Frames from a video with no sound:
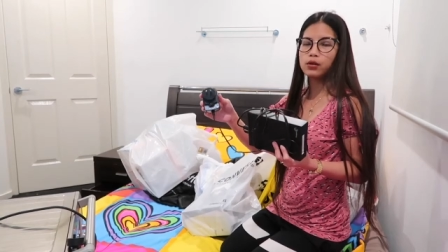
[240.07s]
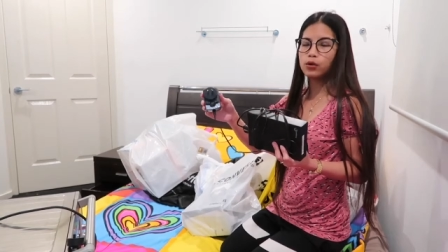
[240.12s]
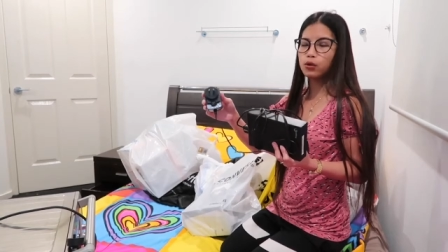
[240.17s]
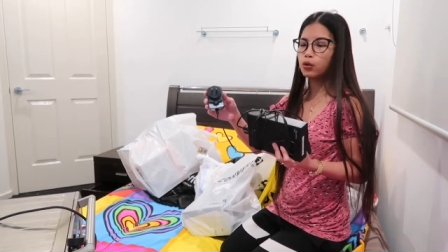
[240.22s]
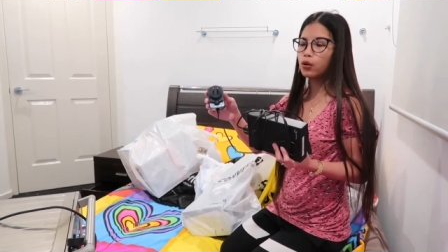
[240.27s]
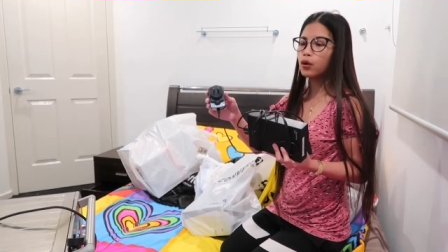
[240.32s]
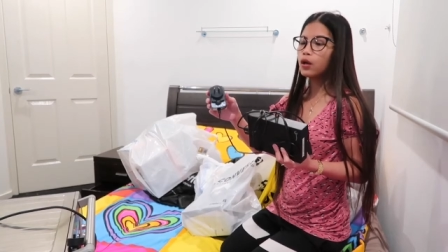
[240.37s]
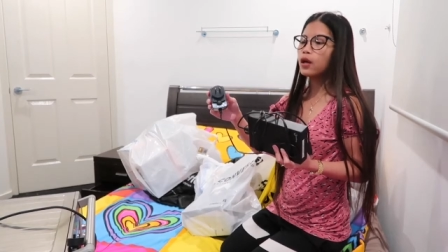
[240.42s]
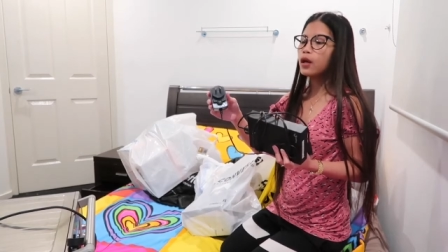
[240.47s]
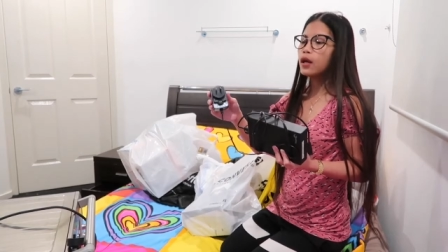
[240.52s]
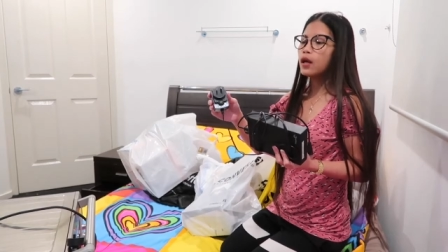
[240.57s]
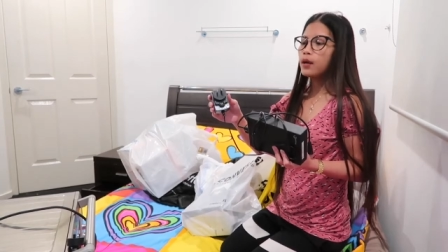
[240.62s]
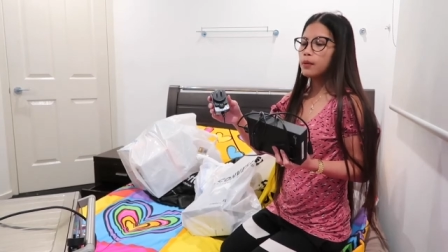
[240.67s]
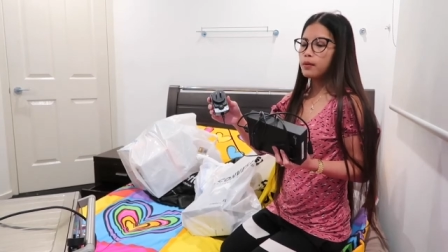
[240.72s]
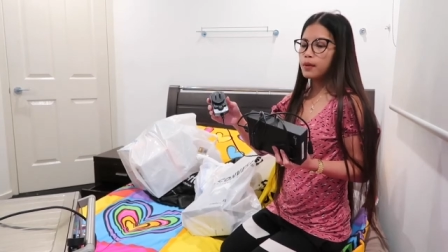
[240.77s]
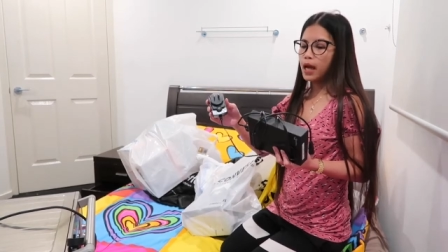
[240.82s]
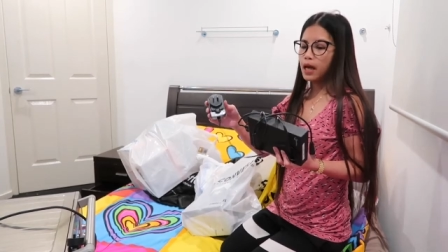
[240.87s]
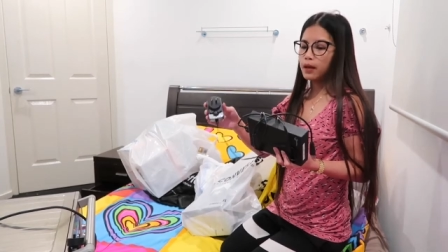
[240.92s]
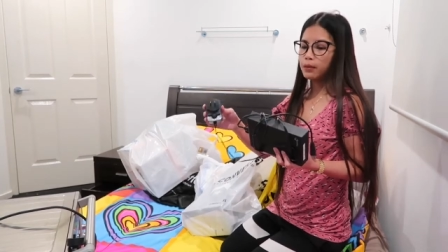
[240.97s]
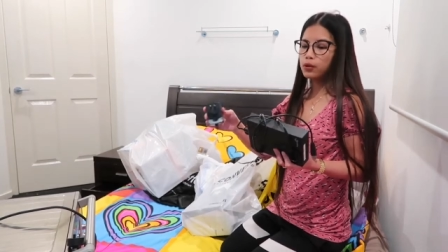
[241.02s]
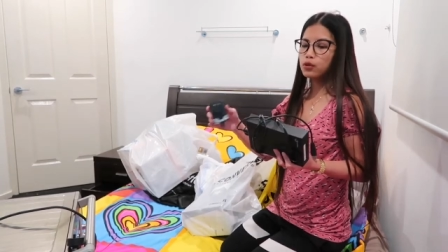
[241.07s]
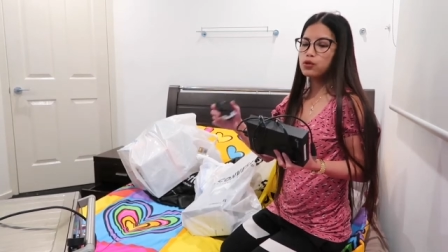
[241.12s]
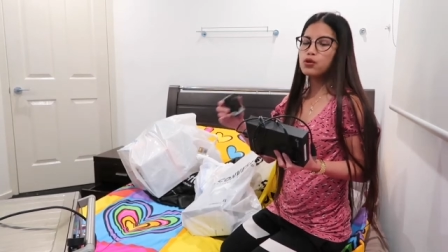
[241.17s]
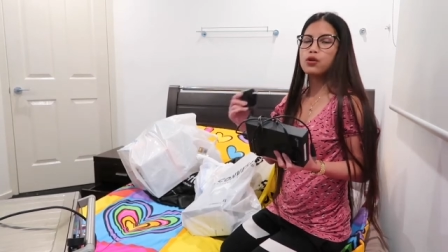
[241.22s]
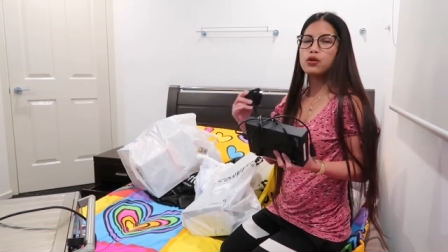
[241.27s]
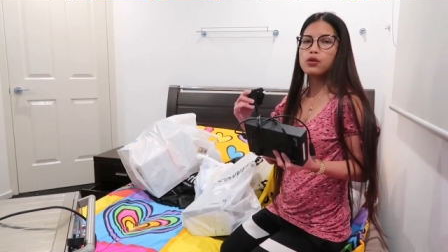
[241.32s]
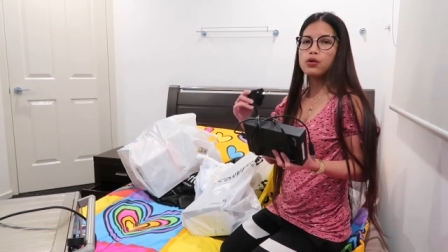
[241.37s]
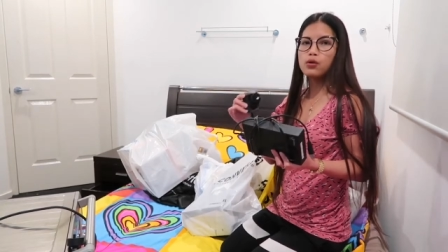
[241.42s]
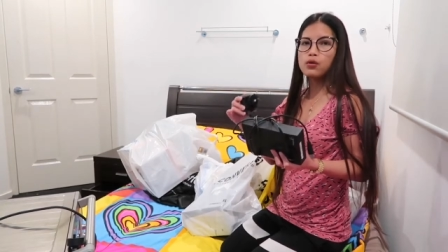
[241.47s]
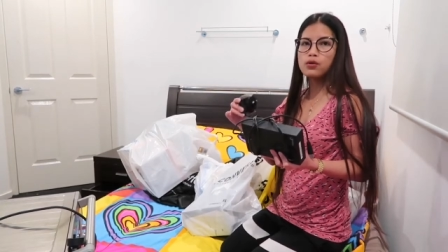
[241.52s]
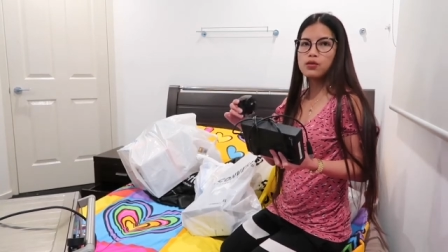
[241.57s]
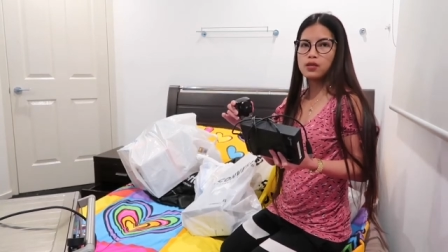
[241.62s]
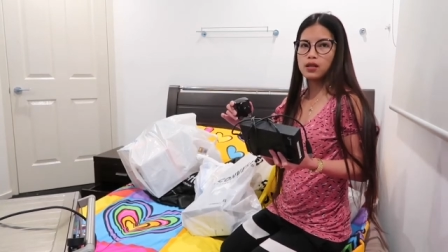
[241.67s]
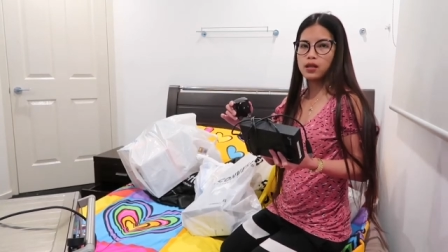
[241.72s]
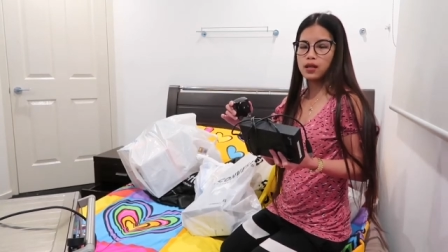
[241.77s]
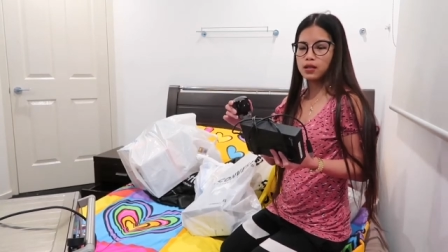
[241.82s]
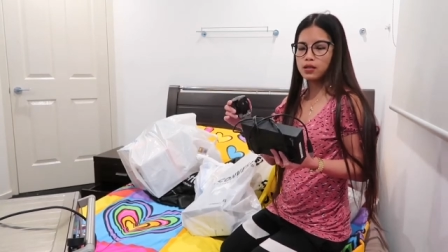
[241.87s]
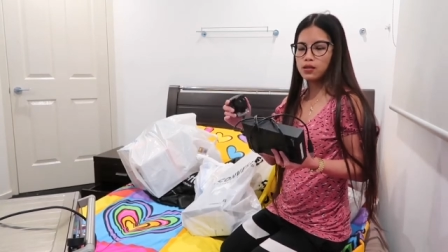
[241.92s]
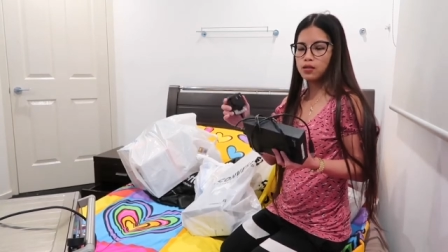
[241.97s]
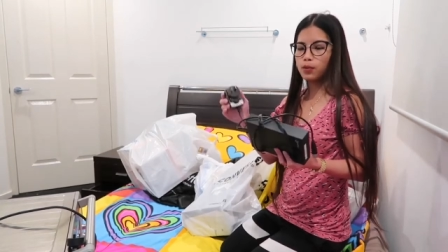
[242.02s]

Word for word: to be able to use it.